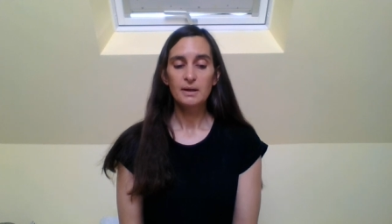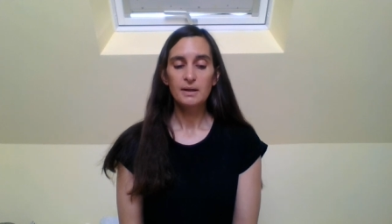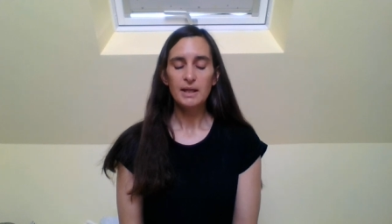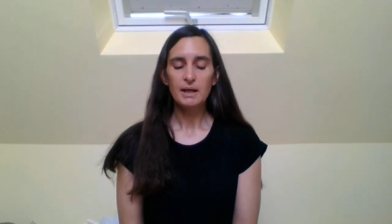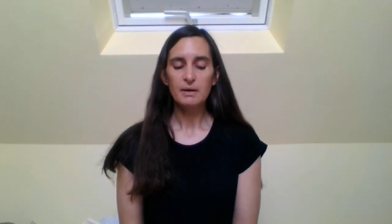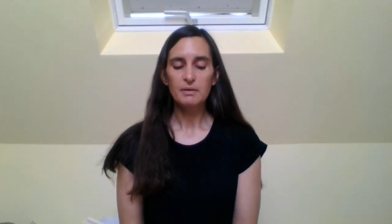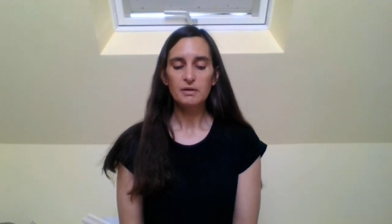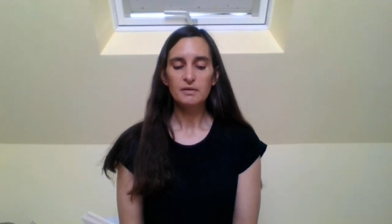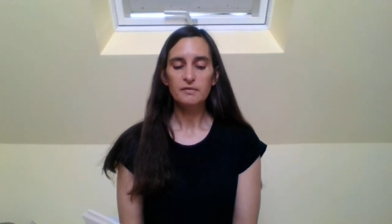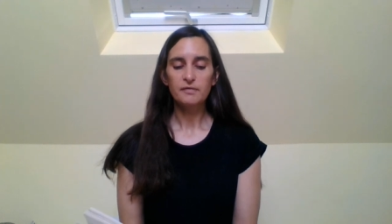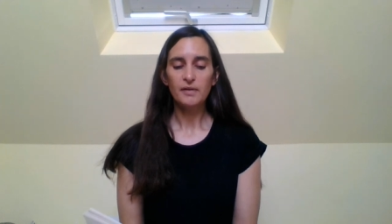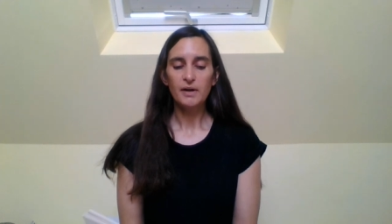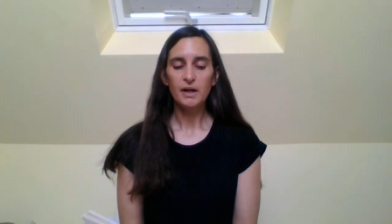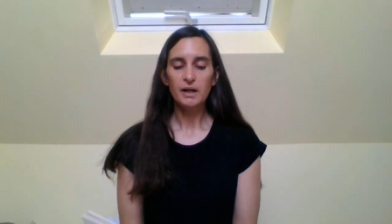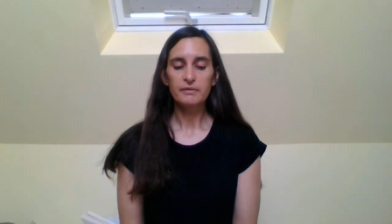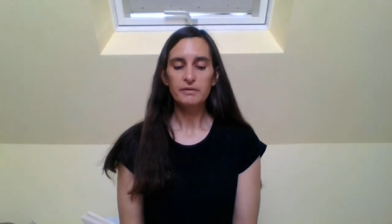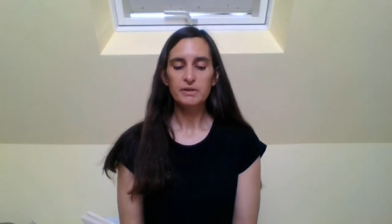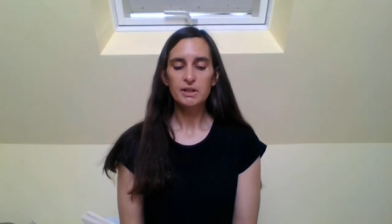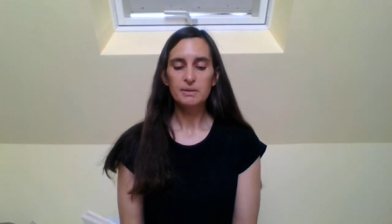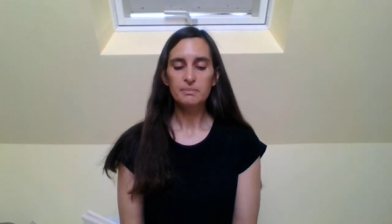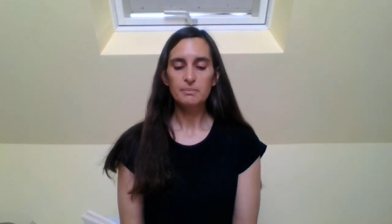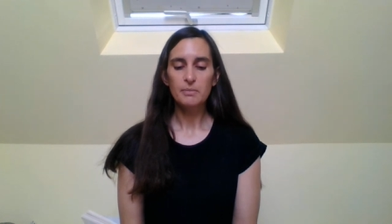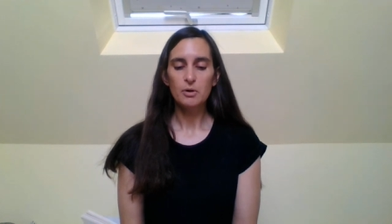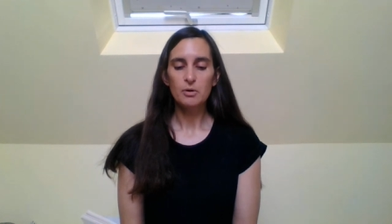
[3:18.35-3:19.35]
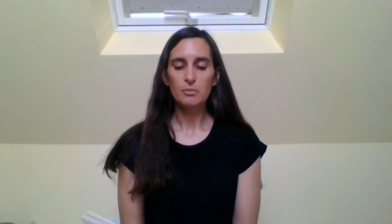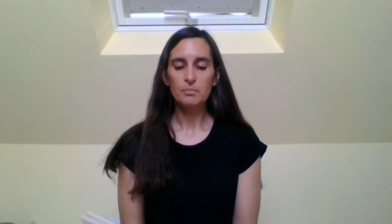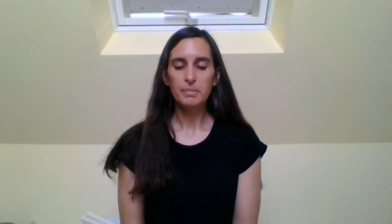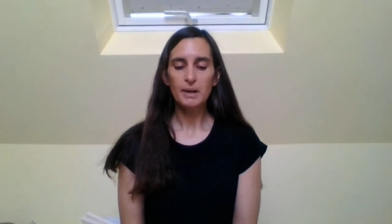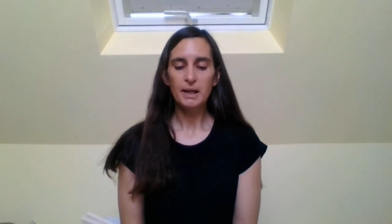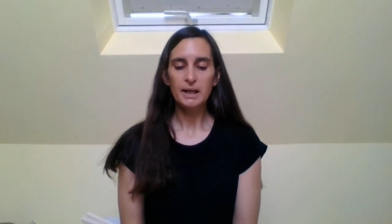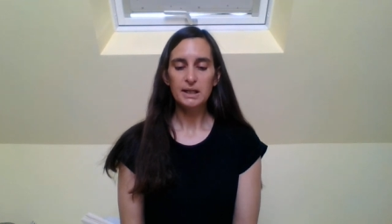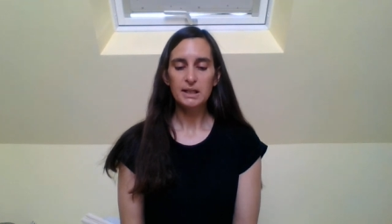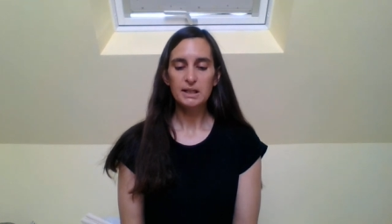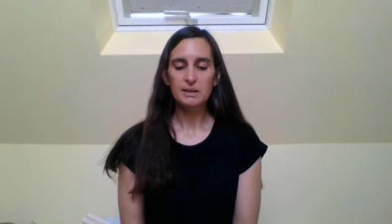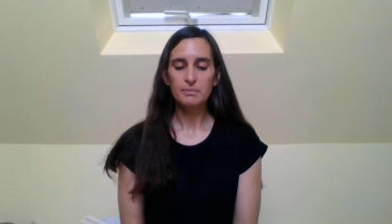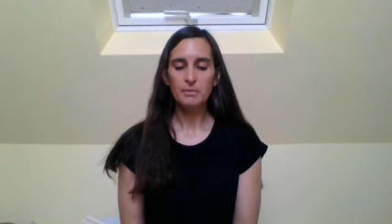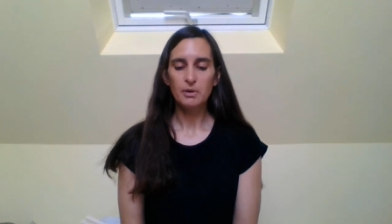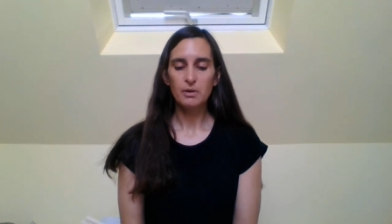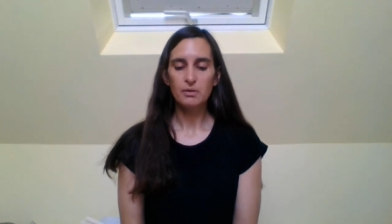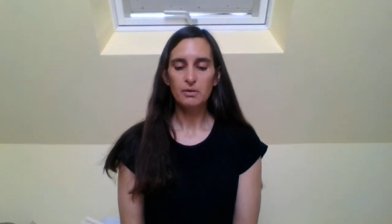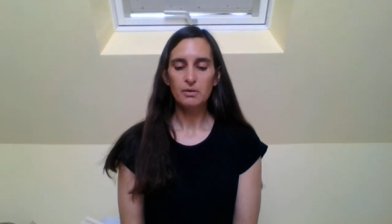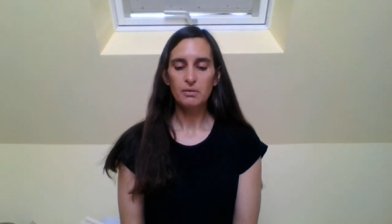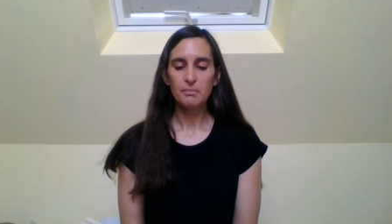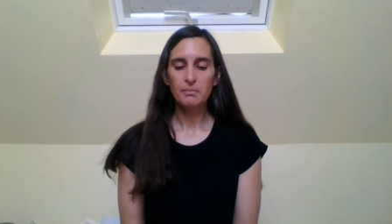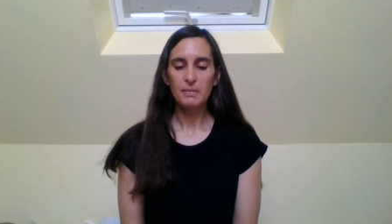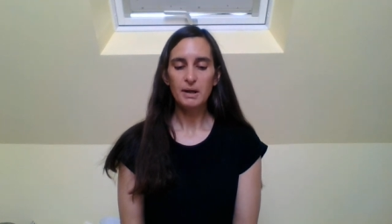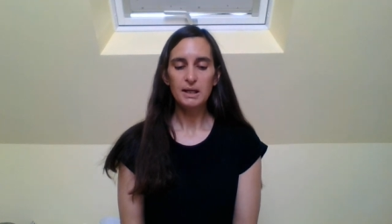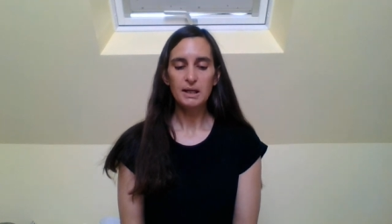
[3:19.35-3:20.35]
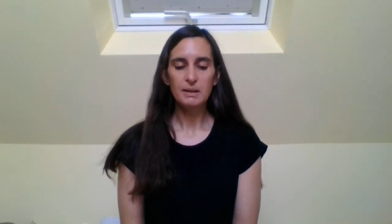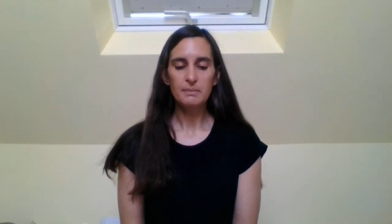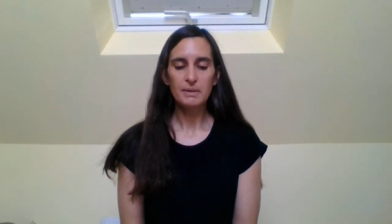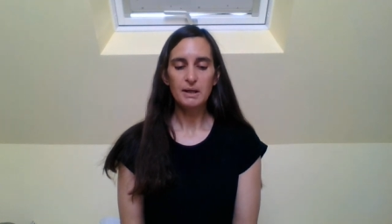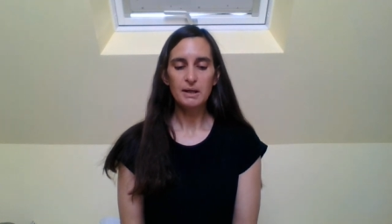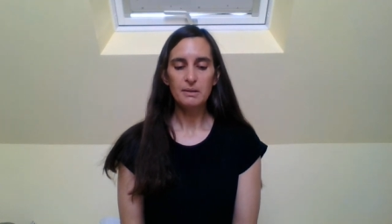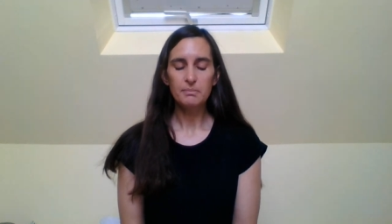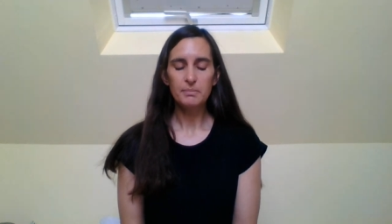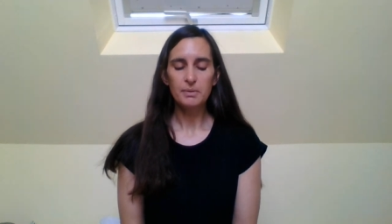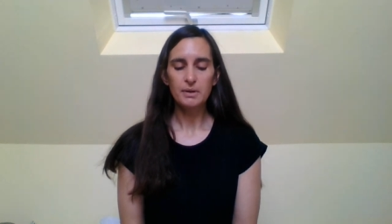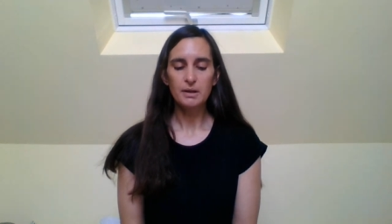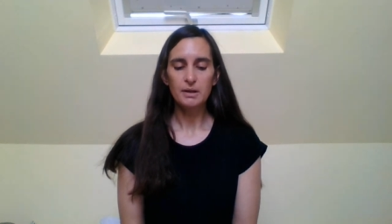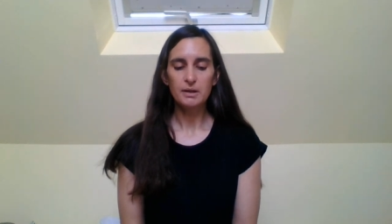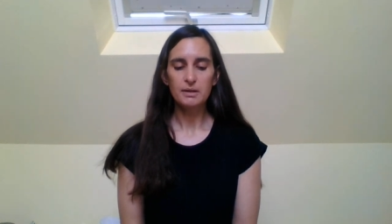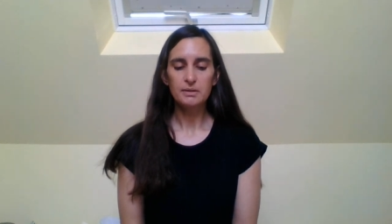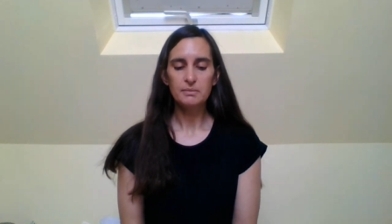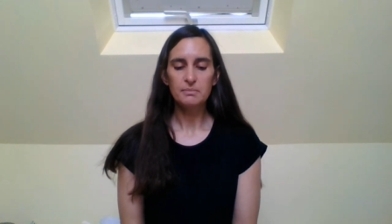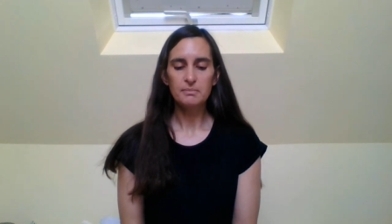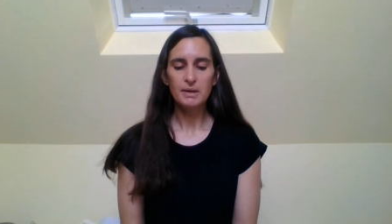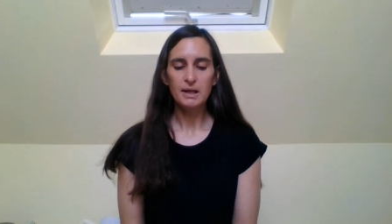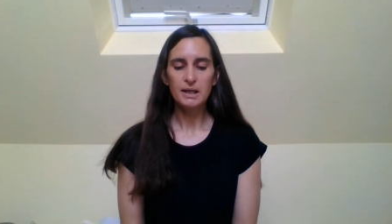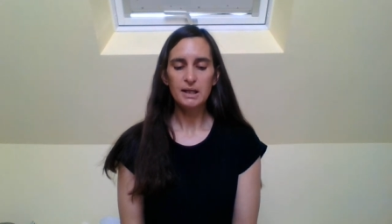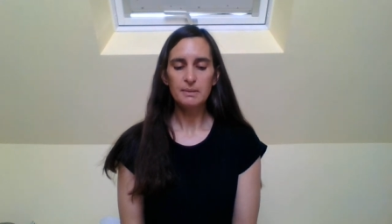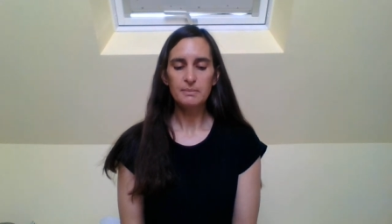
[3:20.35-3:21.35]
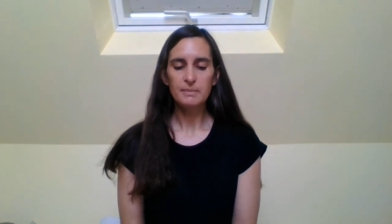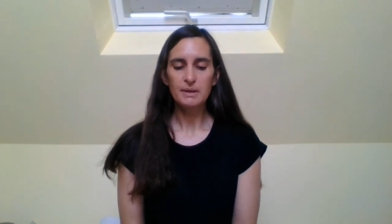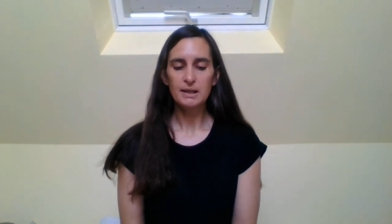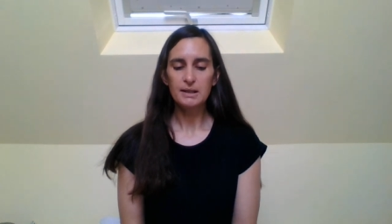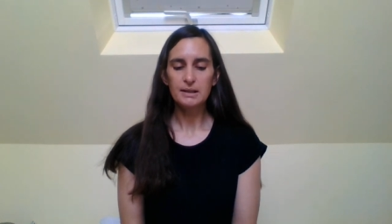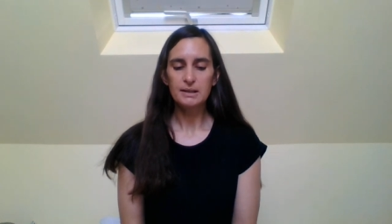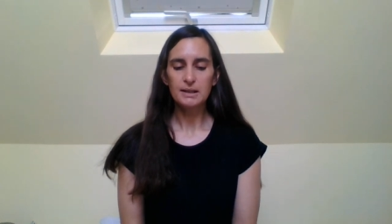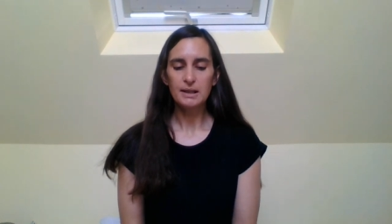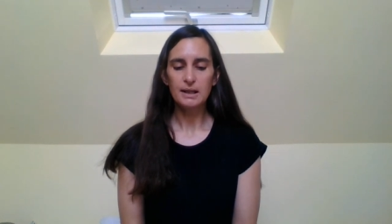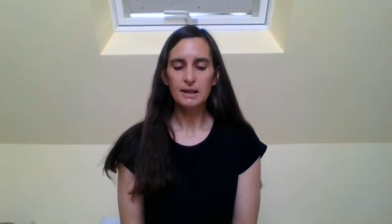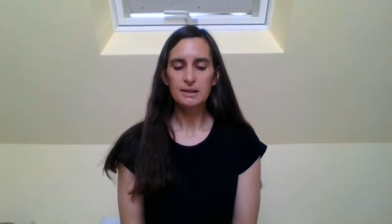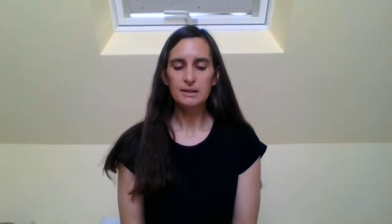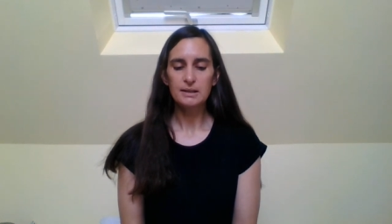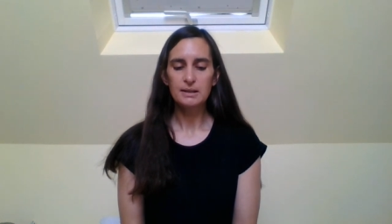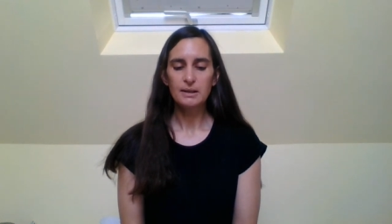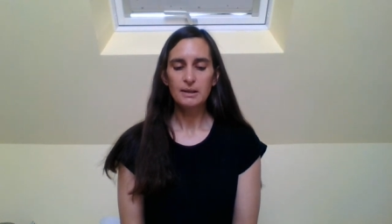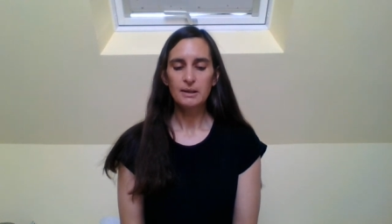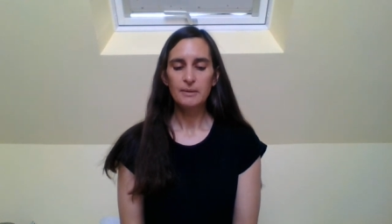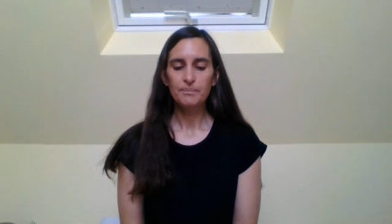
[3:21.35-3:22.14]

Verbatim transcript: There is fire and smoke, black smoke. Many men burned, many men dead.